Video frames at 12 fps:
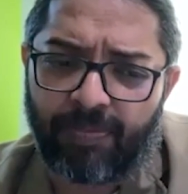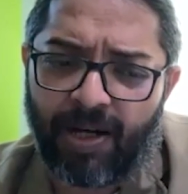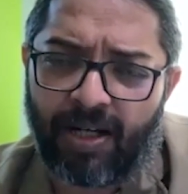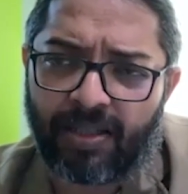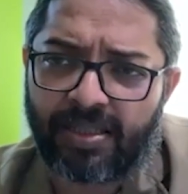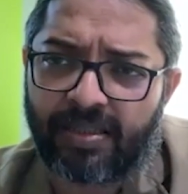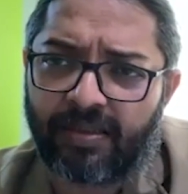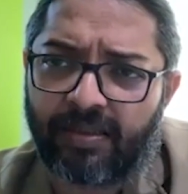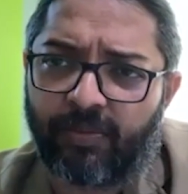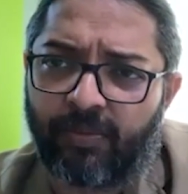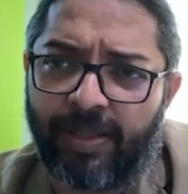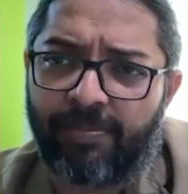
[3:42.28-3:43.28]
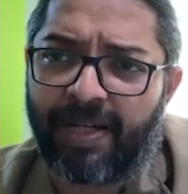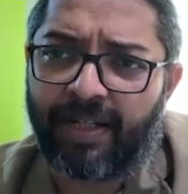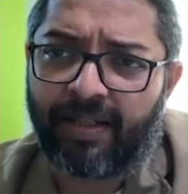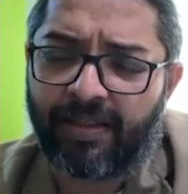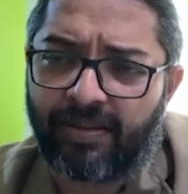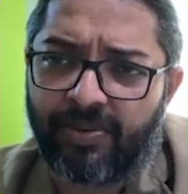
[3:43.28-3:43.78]
past, way
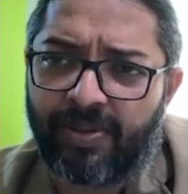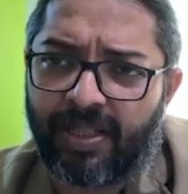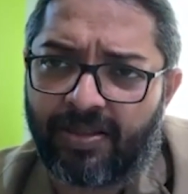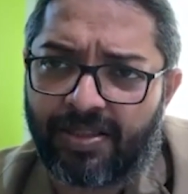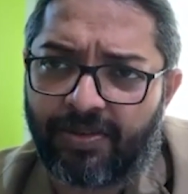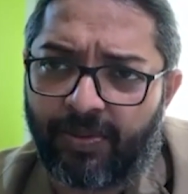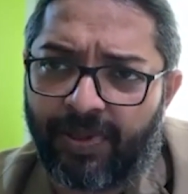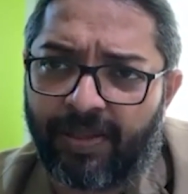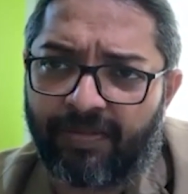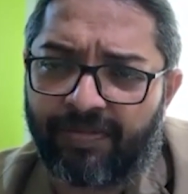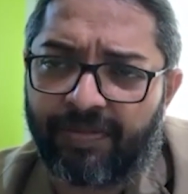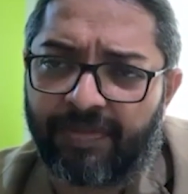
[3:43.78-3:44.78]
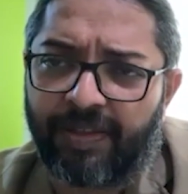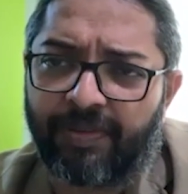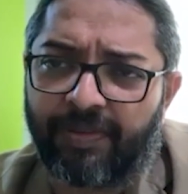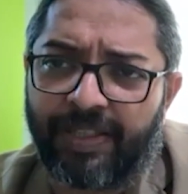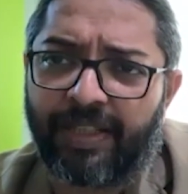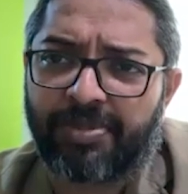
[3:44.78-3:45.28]
back in 2012, they
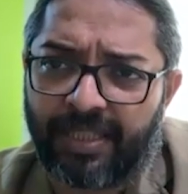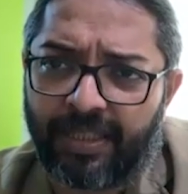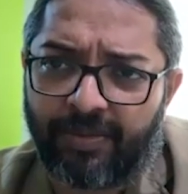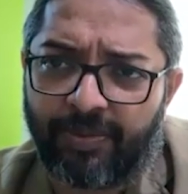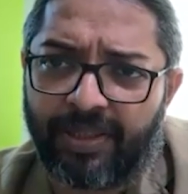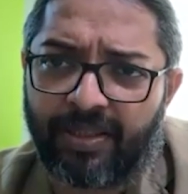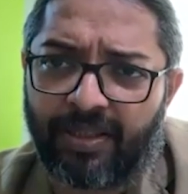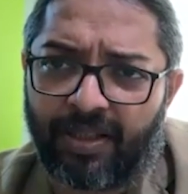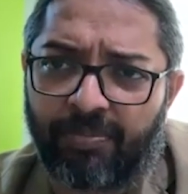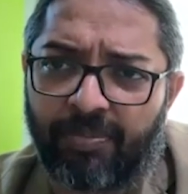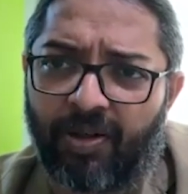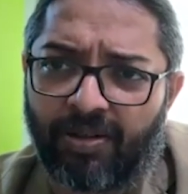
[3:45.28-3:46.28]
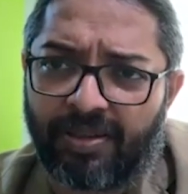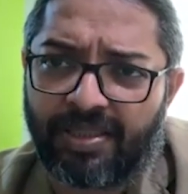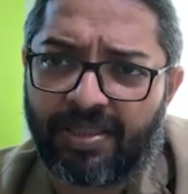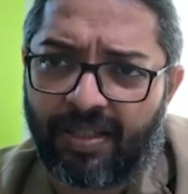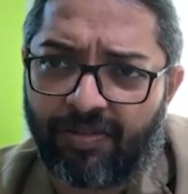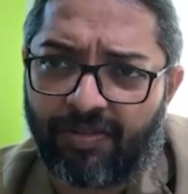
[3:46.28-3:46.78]
were very upset with the corrupt
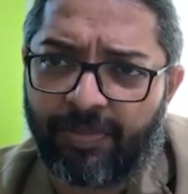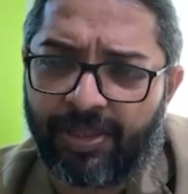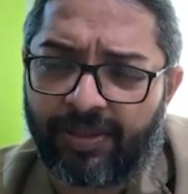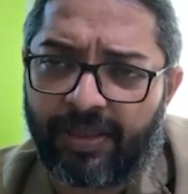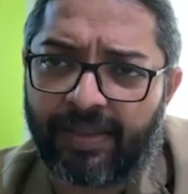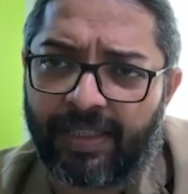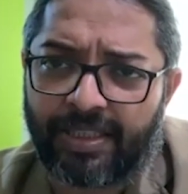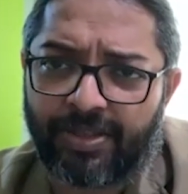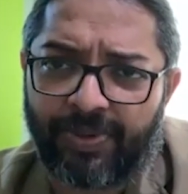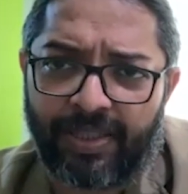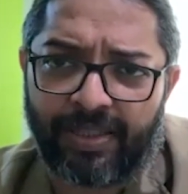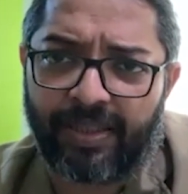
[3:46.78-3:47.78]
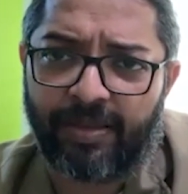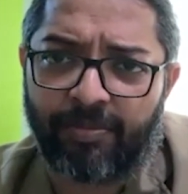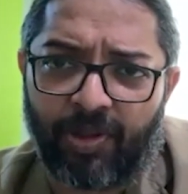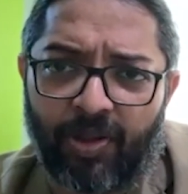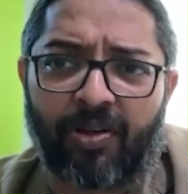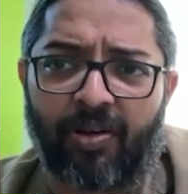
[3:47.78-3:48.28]
Congress government. And that's why they
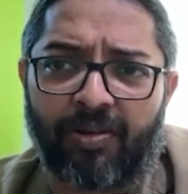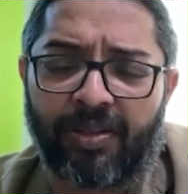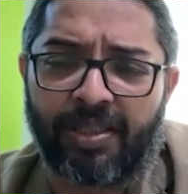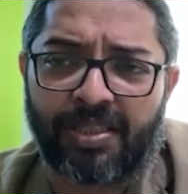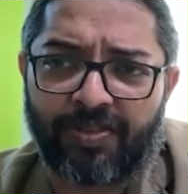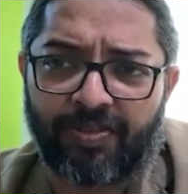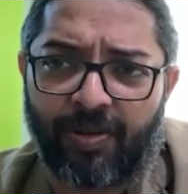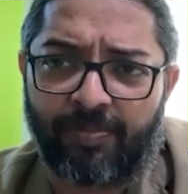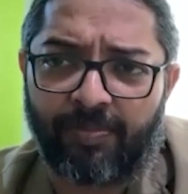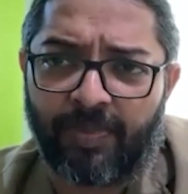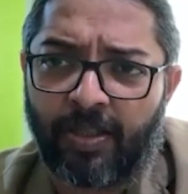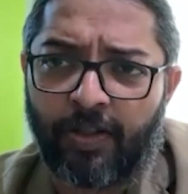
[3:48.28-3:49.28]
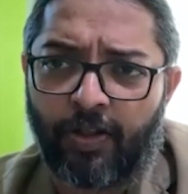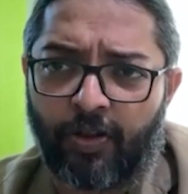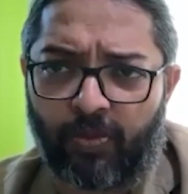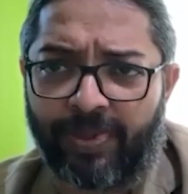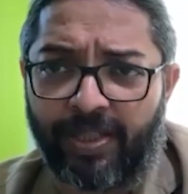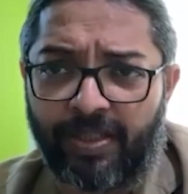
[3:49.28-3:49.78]
brought Congress from
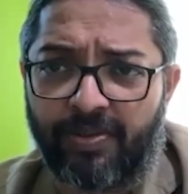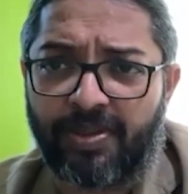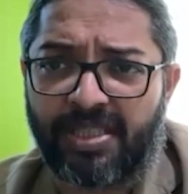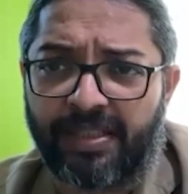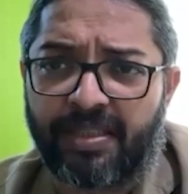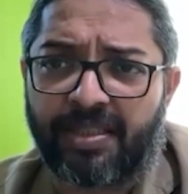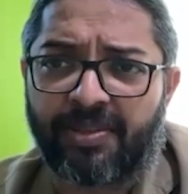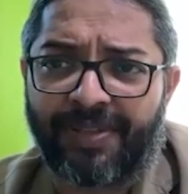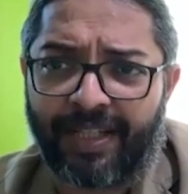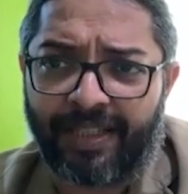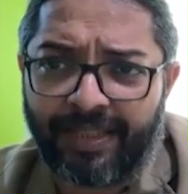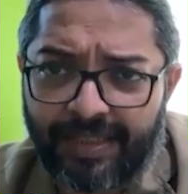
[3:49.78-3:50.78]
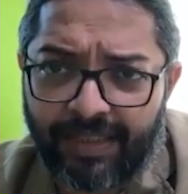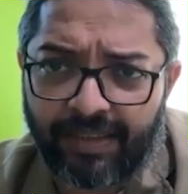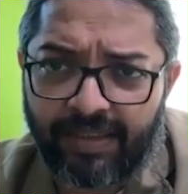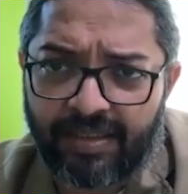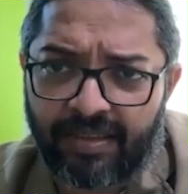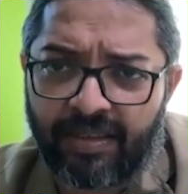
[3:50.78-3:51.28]
22 seats to 9
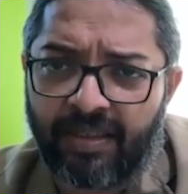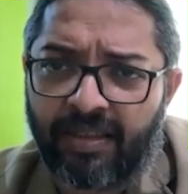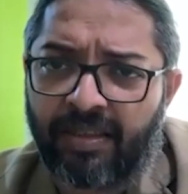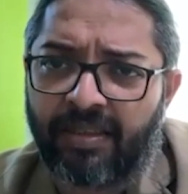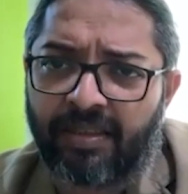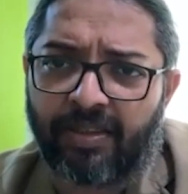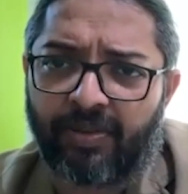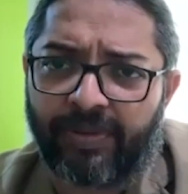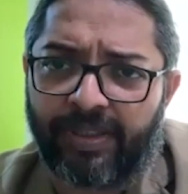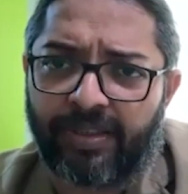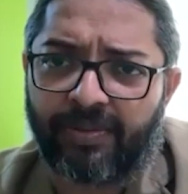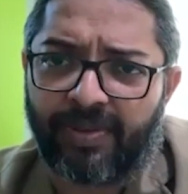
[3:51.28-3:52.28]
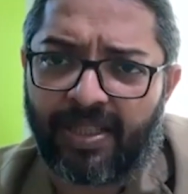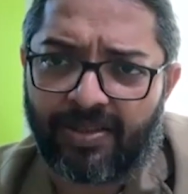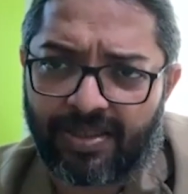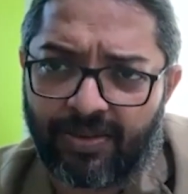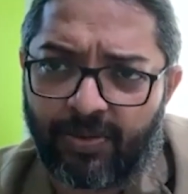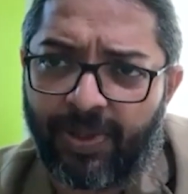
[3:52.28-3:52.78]
seats, in
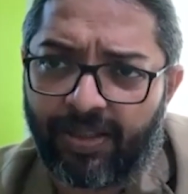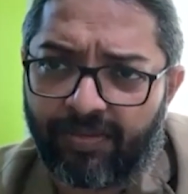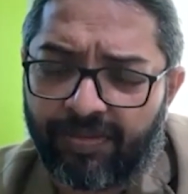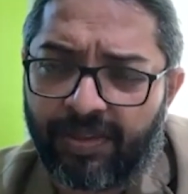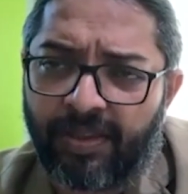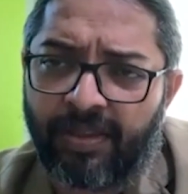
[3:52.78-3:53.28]
2012.